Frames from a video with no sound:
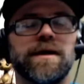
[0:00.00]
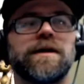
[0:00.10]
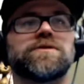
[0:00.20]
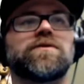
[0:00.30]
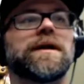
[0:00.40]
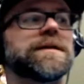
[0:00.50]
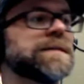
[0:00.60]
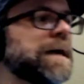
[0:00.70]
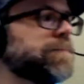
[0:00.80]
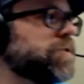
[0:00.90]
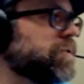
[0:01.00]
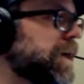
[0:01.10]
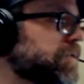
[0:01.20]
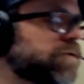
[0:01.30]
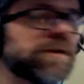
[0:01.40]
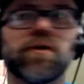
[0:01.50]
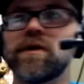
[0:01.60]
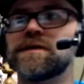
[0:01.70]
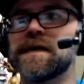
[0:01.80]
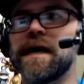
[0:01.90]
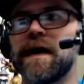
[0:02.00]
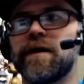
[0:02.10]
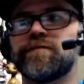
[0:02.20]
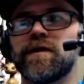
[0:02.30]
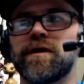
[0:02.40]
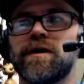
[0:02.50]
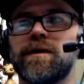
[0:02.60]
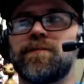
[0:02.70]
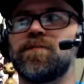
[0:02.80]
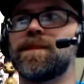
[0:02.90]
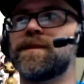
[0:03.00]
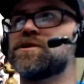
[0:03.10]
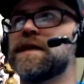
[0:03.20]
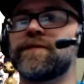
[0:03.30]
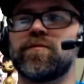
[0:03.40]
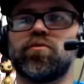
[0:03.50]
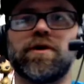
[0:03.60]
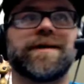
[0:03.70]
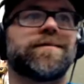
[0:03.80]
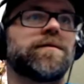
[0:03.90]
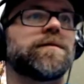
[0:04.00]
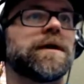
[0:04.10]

So a lot of times you're naturally going to have just have a breath there.